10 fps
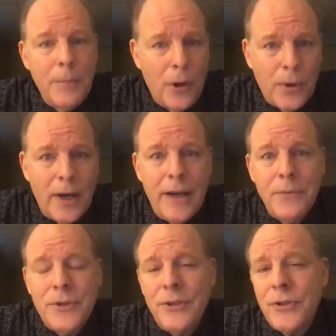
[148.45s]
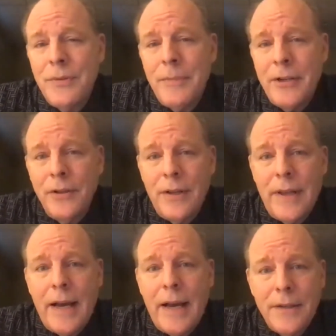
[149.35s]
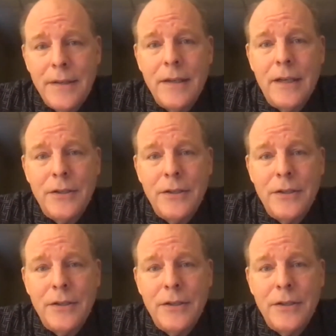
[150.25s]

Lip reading: Paul Ryan was instrumental in that